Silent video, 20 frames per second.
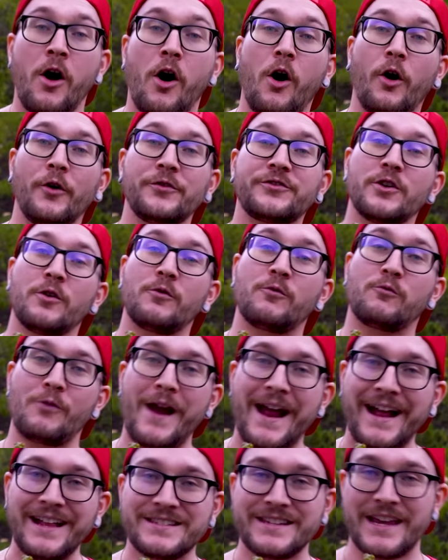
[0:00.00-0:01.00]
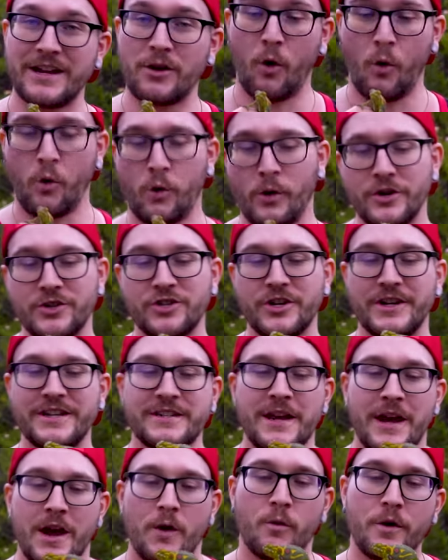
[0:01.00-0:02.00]
Also reds and oranges,
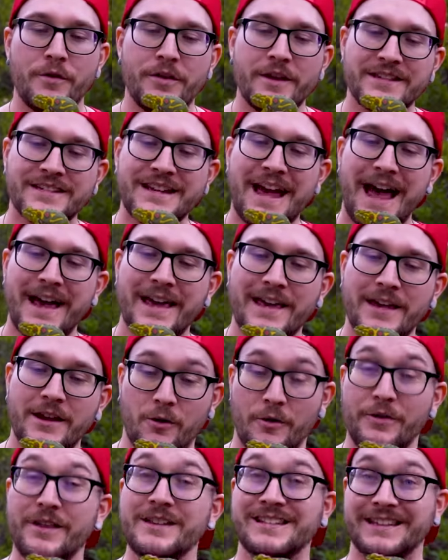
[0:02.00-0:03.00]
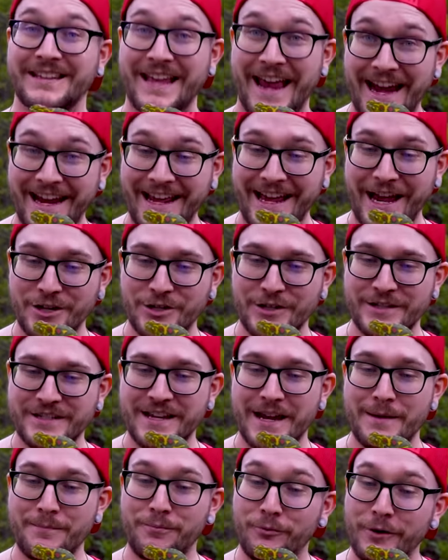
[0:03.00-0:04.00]
where this guy here, or this lady, I should
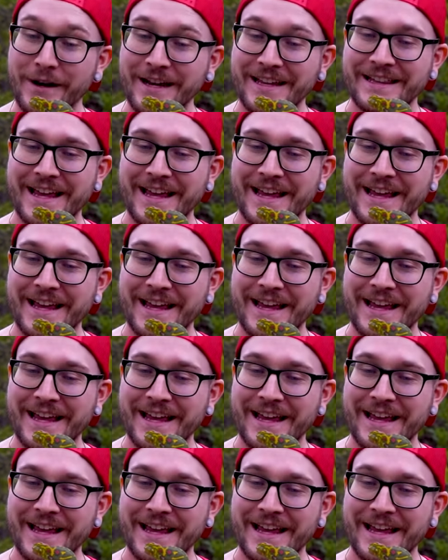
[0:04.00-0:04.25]
say, pretty